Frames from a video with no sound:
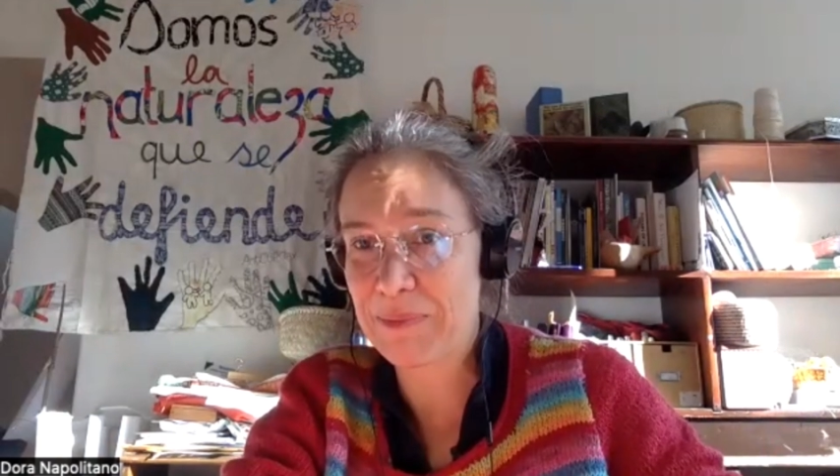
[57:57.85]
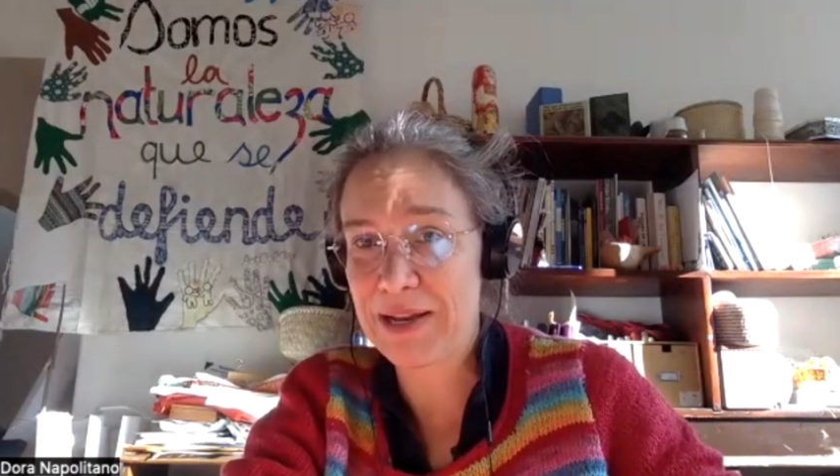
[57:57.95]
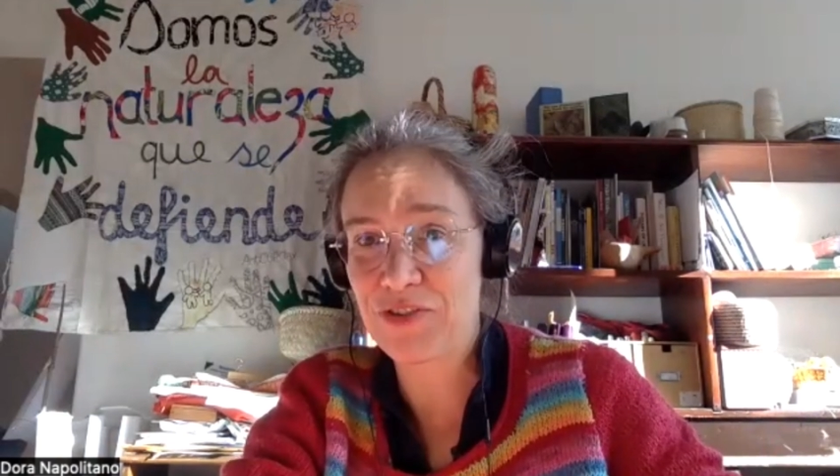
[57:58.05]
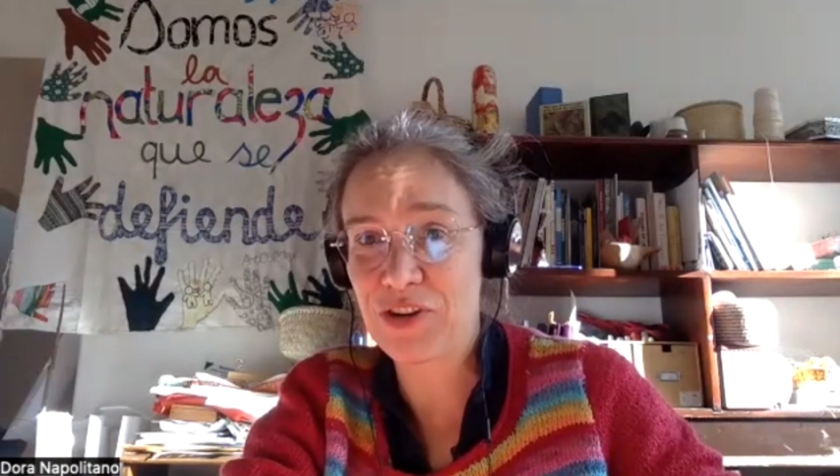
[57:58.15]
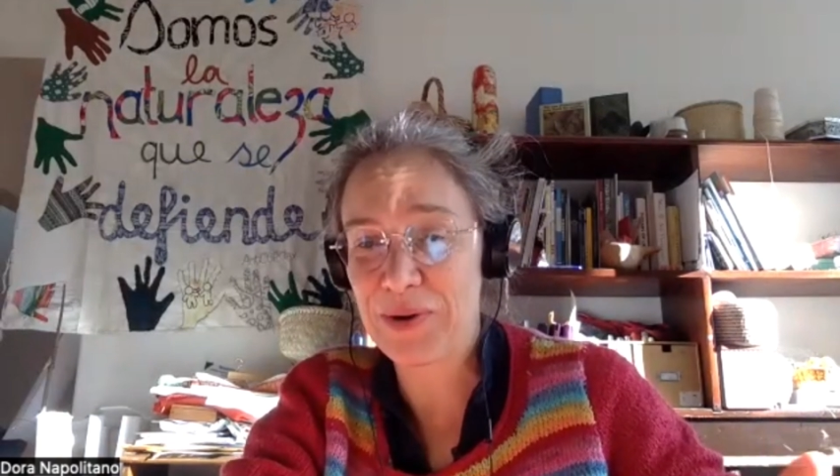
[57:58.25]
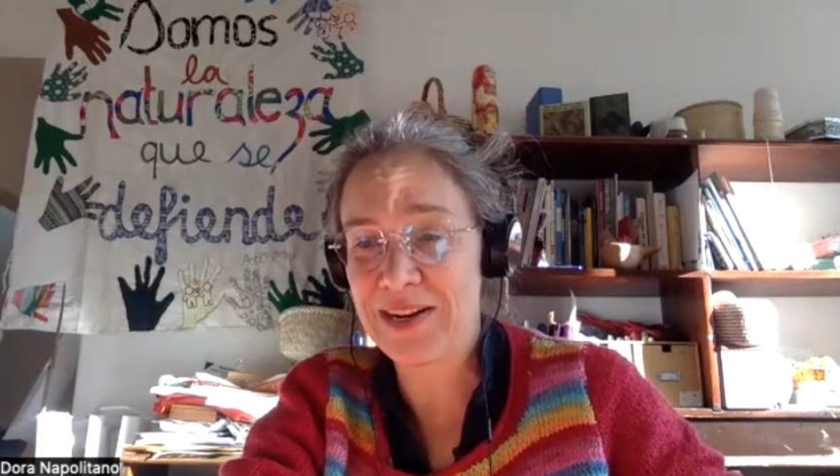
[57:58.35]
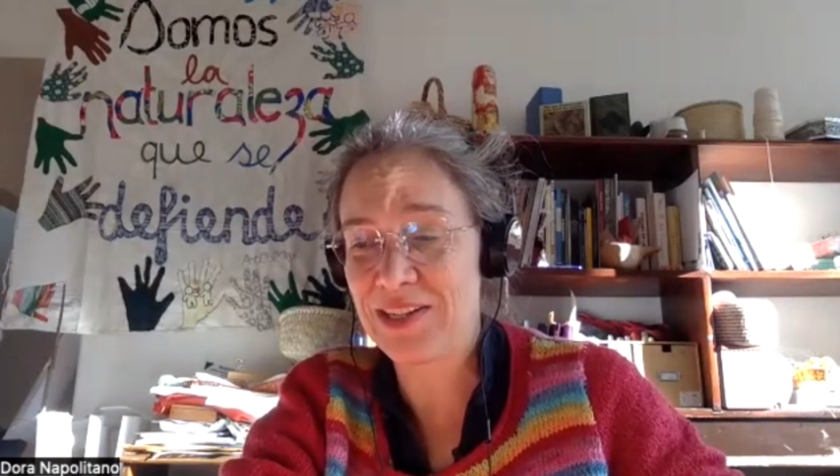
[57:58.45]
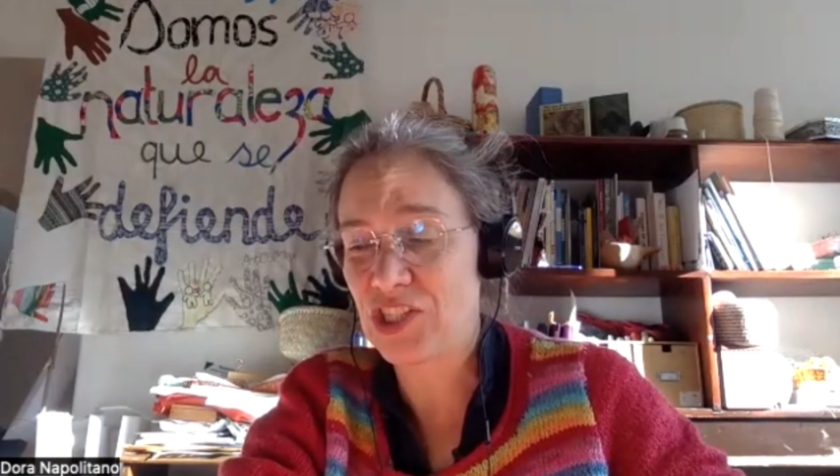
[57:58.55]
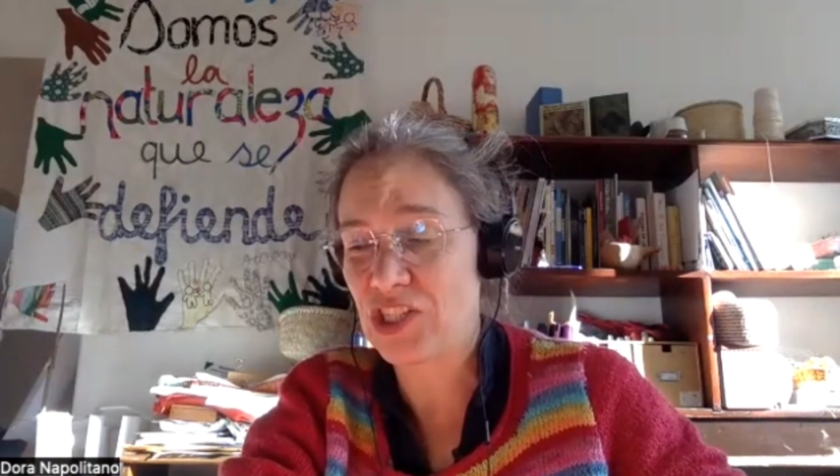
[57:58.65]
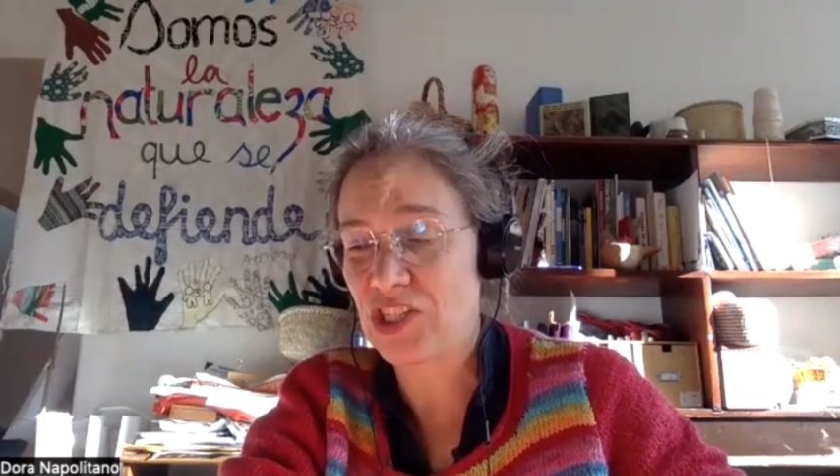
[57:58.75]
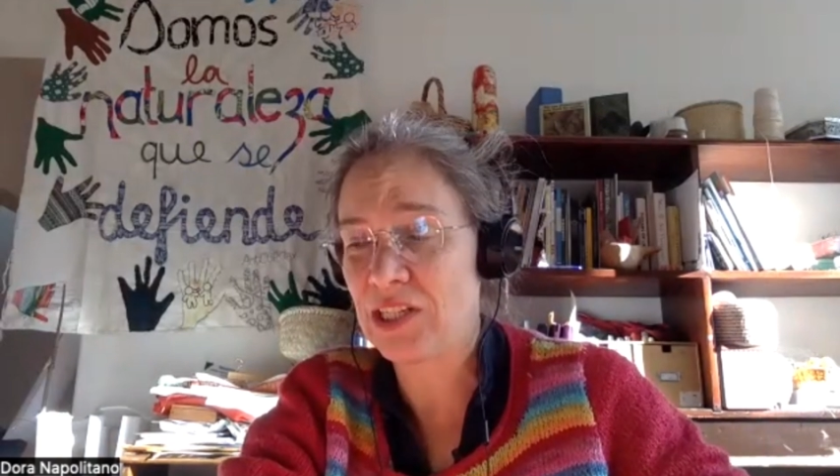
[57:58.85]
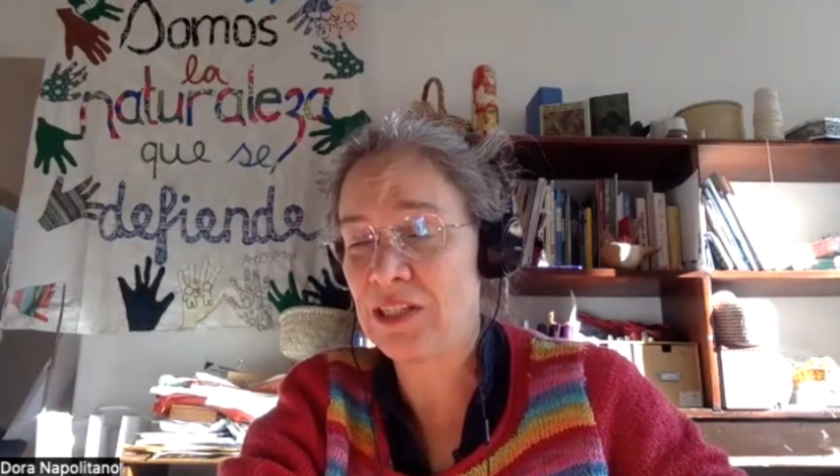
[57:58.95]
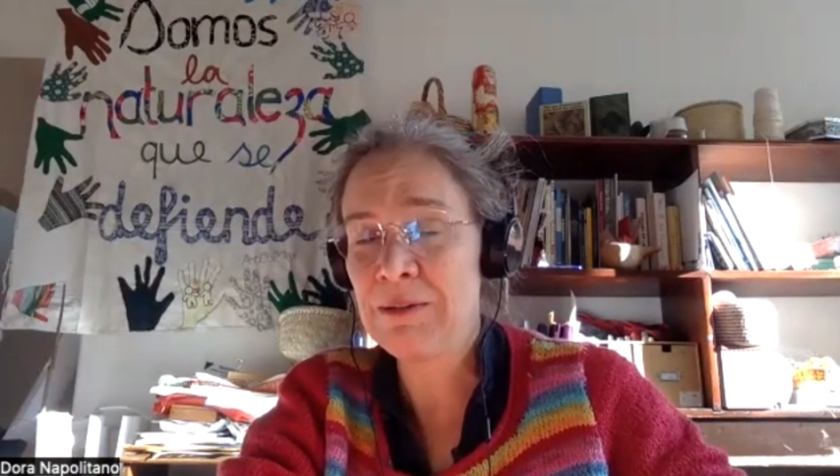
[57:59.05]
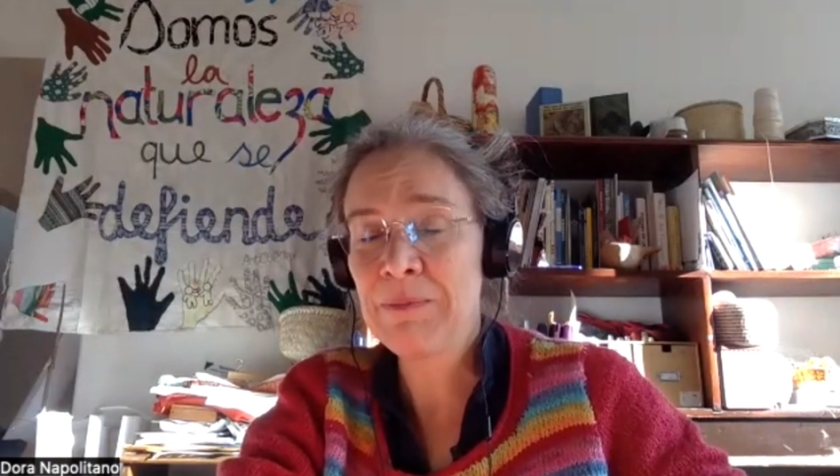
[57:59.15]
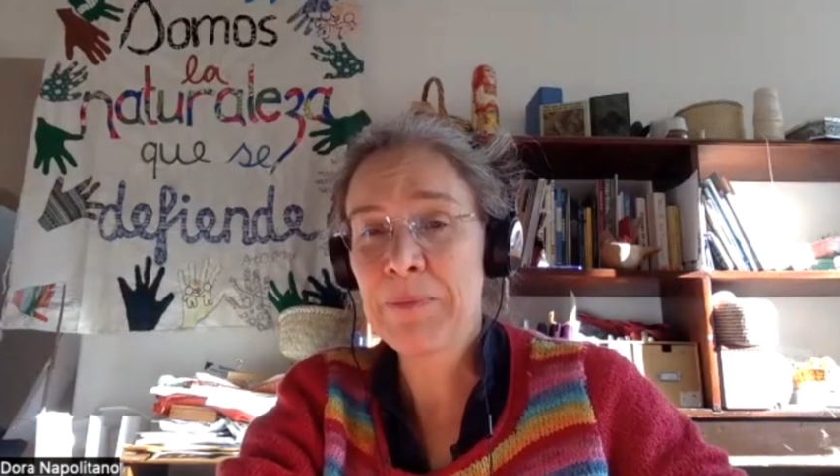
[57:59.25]
petro energy
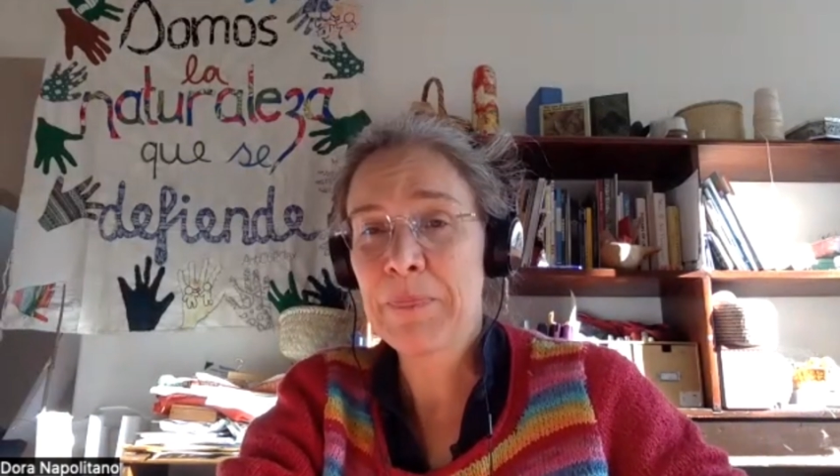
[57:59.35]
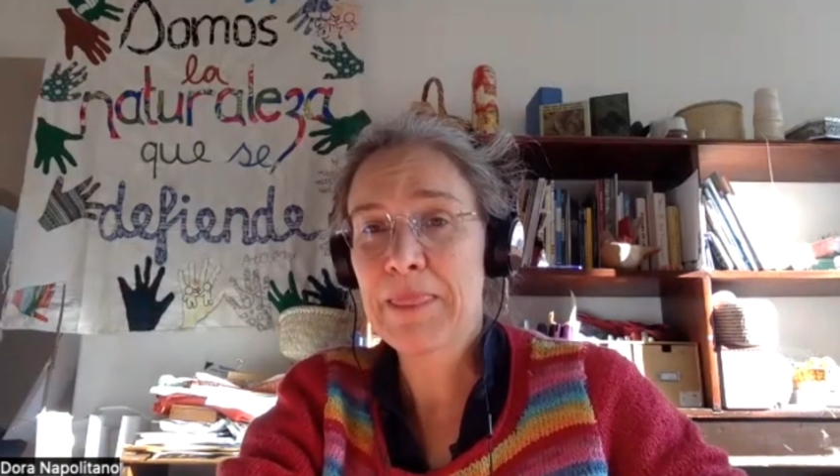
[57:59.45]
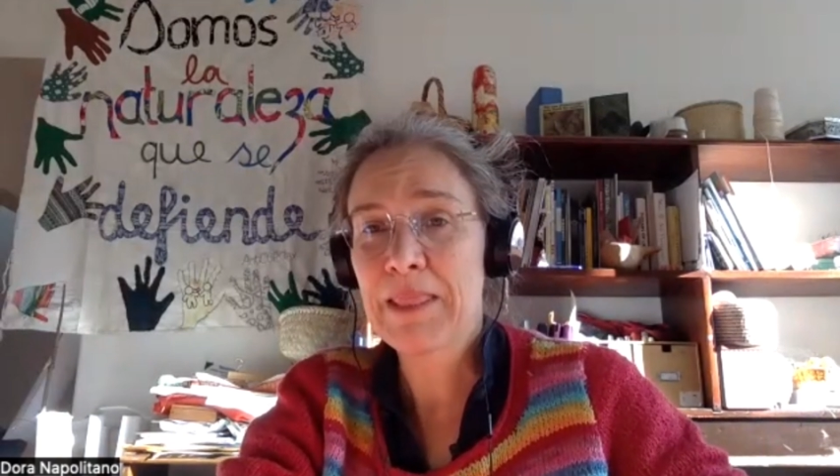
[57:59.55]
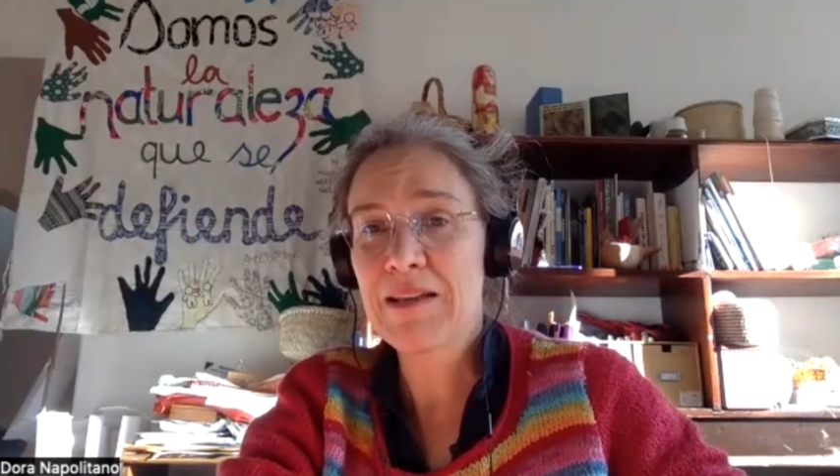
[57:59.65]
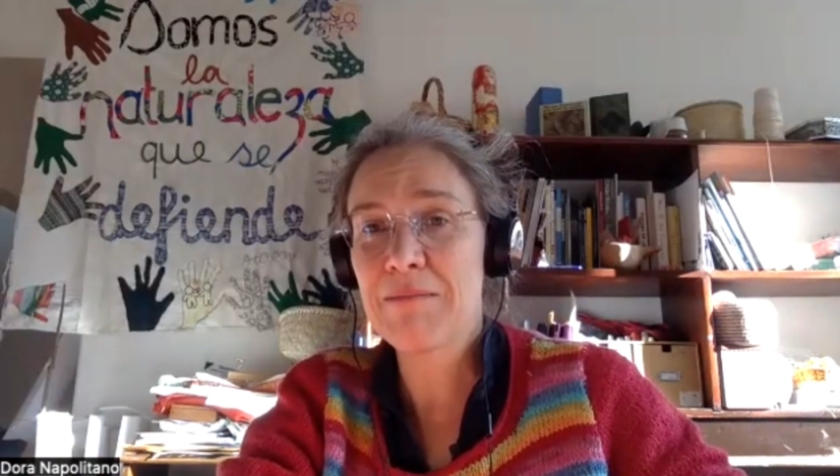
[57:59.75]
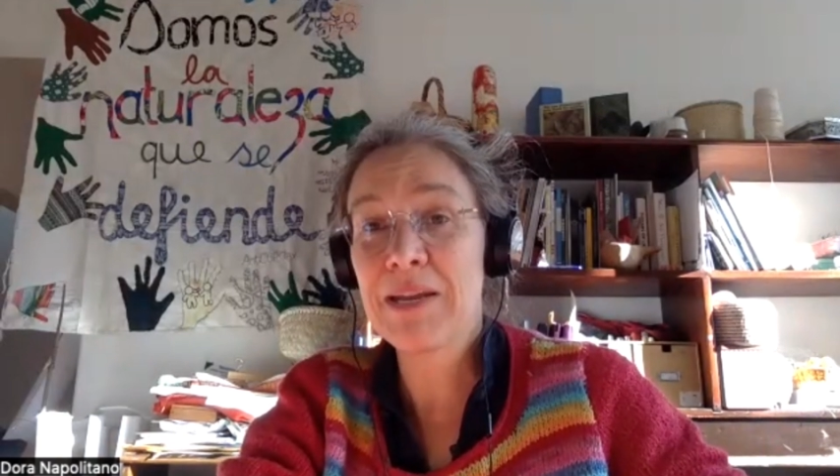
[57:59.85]
make